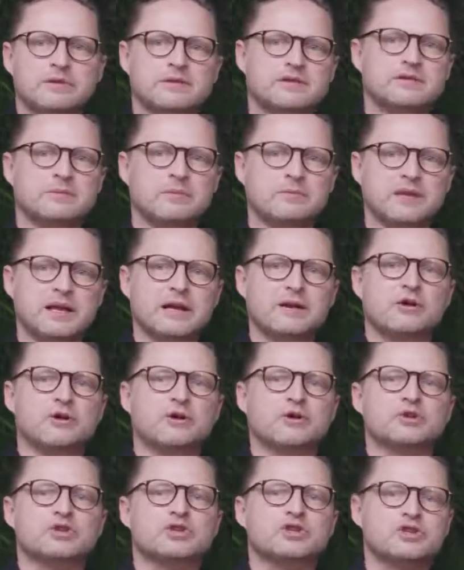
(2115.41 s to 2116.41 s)
There's something
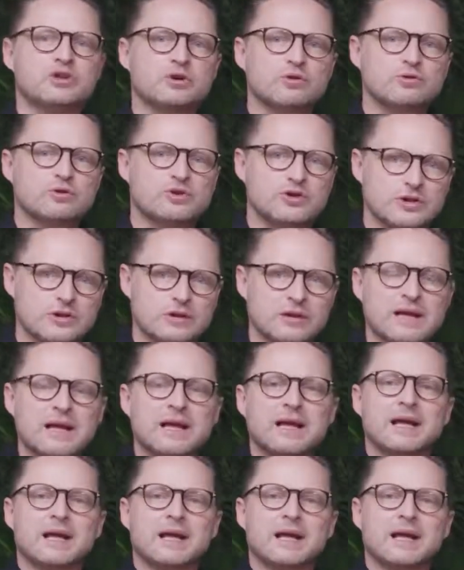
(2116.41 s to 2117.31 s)
called social